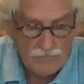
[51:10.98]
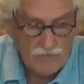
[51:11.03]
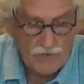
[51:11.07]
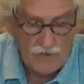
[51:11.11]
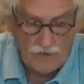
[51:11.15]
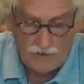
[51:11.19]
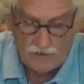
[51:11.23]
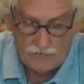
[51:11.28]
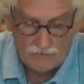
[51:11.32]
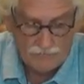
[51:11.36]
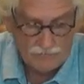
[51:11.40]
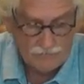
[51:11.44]

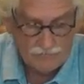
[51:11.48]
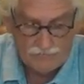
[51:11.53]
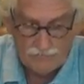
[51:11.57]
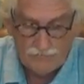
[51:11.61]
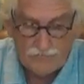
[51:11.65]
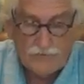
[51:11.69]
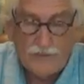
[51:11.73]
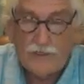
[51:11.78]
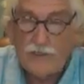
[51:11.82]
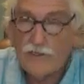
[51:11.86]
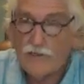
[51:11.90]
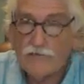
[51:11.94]
honey,
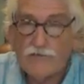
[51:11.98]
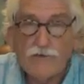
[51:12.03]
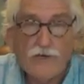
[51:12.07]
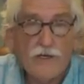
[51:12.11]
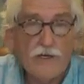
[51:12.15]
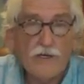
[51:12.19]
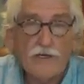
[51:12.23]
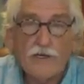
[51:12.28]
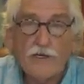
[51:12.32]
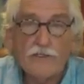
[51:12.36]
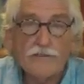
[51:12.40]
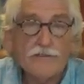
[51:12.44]
you're
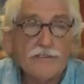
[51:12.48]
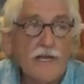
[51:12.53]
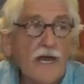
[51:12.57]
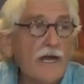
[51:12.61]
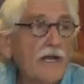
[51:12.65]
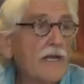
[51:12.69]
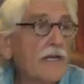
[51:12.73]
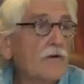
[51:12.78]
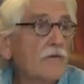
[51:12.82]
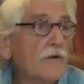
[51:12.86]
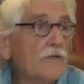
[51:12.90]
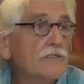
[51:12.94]
feeling
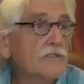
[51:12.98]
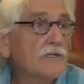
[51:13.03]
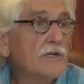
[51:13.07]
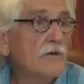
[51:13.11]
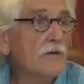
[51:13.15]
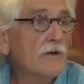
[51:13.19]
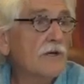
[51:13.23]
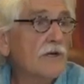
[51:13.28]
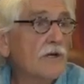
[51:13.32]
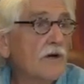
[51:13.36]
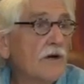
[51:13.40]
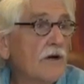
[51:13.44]
exactly what's
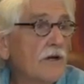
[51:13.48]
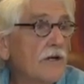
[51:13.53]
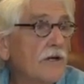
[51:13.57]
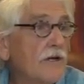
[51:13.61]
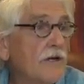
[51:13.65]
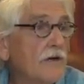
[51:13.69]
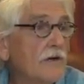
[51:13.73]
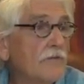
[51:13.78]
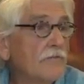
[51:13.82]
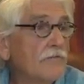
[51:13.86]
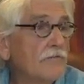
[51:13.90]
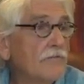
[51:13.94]
going on
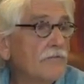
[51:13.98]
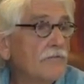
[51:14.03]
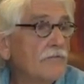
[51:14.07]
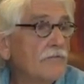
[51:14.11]
here.